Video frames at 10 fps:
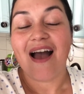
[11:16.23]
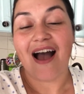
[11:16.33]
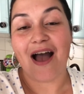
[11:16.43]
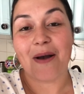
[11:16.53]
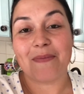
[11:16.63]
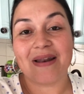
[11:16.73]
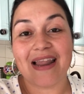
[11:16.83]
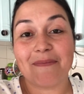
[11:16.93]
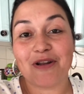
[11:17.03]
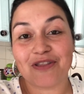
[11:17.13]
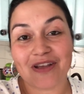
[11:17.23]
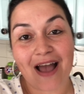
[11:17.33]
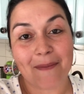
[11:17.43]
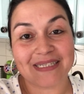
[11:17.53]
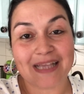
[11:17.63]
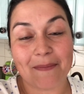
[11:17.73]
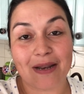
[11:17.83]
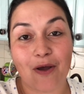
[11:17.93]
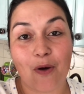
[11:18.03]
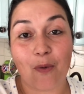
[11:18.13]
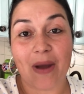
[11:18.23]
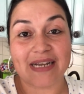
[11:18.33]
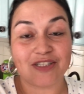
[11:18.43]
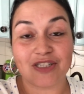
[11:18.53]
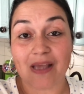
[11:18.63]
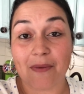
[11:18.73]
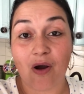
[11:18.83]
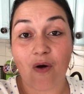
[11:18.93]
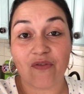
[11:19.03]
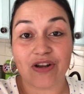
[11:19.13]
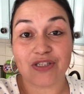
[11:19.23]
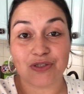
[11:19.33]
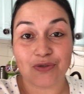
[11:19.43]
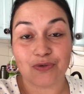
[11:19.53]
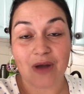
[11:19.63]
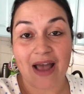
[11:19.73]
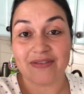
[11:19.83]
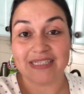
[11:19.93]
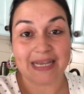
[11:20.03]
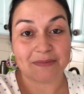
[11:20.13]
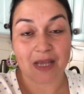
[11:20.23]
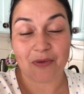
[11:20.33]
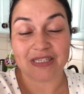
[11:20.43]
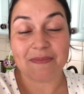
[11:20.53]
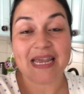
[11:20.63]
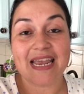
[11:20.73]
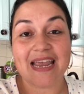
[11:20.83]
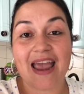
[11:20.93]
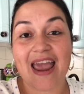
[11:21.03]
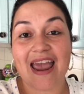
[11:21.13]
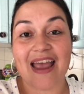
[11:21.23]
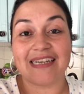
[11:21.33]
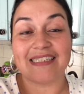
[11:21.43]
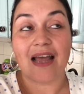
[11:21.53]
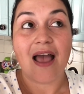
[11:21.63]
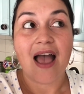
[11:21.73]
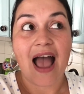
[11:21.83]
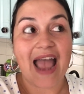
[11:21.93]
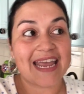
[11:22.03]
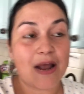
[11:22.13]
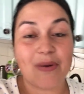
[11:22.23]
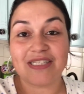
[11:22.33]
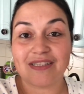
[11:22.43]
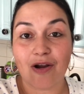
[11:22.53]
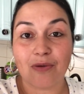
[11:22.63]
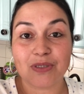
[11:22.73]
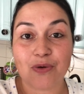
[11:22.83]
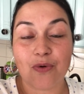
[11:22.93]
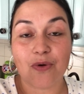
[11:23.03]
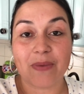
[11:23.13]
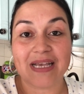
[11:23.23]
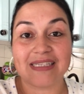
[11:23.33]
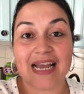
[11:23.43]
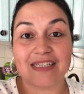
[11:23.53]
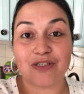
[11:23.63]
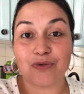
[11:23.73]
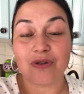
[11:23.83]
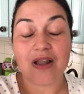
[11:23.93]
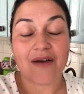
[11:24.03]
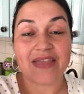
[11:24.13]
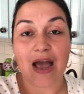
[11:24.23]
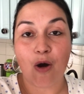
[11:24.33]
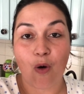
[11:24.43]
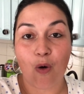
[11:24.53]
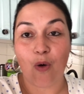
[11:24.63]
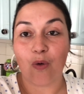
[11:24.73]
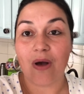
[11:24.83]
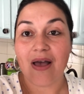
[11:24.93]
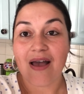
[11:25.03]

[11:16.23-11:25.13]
Let me know in the comments down below, when is your summer over? Do you have the same summer as me? And I cannot wait to start homeschool, because I do love that whole